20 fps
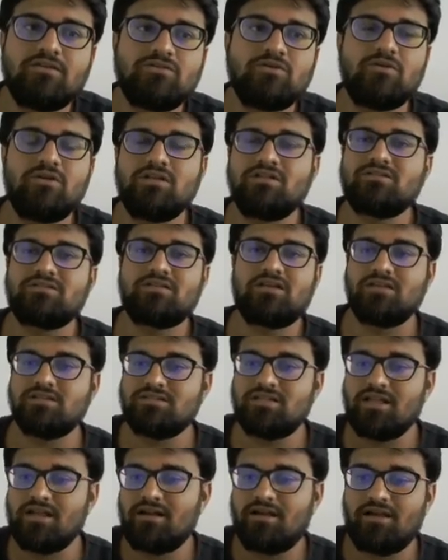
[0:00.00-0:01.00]
So is, is
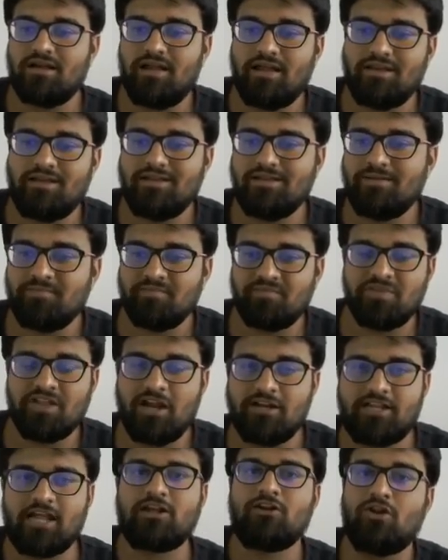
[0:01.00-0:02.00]
there uh, any
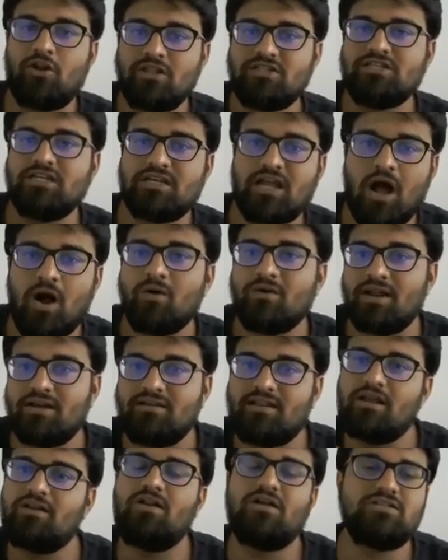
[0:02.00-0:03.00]
technology, how can
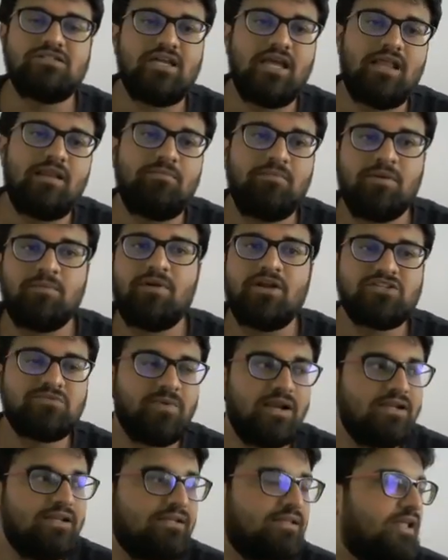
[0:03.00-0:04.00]
technology help me brush
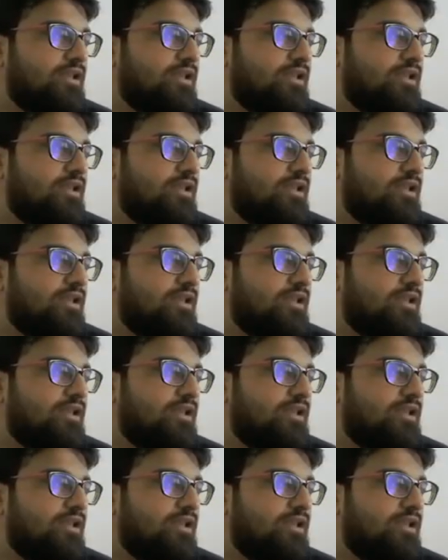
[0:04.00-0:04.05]
my teeth?